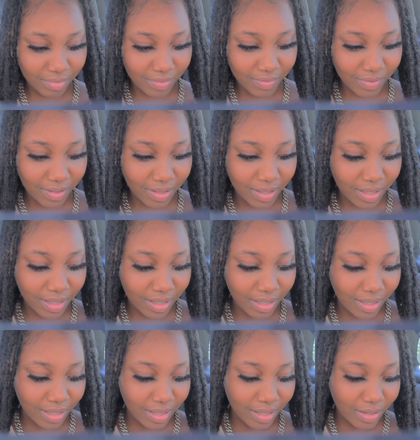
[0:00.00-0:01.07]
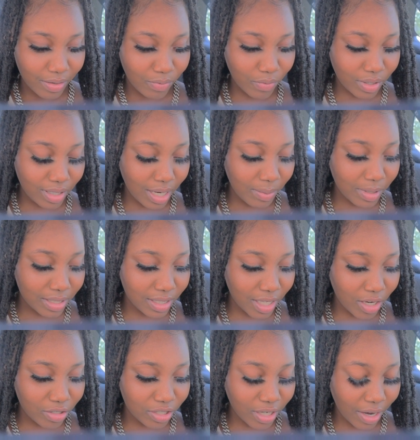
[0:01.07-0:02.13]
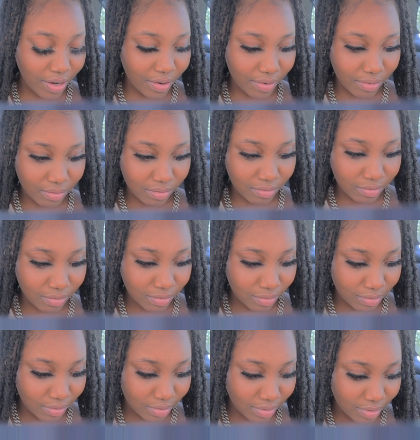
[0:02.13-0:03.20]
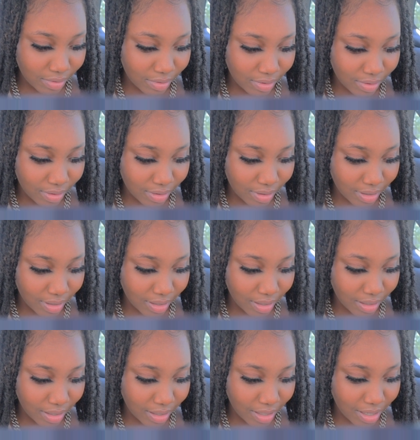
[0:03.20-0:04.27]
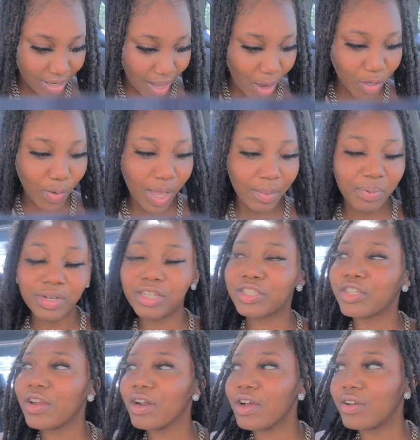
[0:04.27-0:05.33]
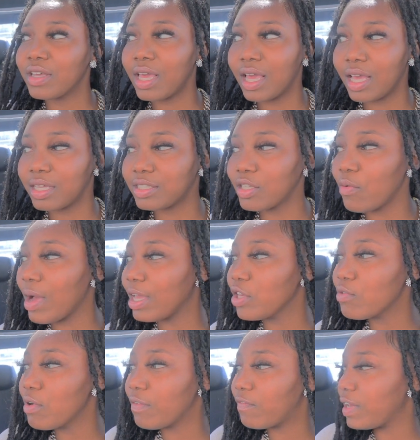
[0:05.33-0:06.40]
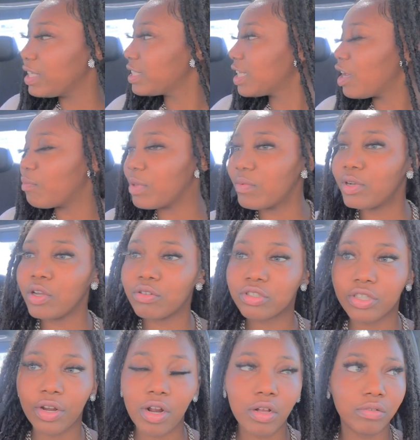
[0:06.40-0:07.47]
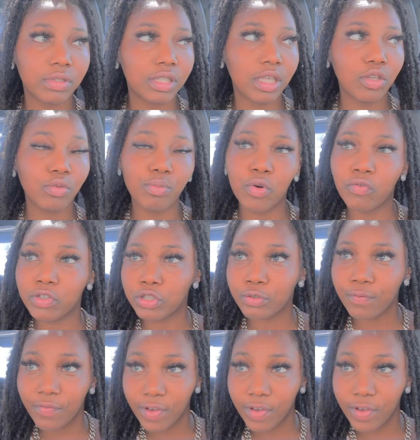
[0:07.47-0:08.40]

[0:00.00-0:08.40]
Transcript: Yeah. What? Let me see your shirt. Hello. Oh, you ain't put the shirt on yet. So why you on FaceTime me with no shirt on? See, you moving too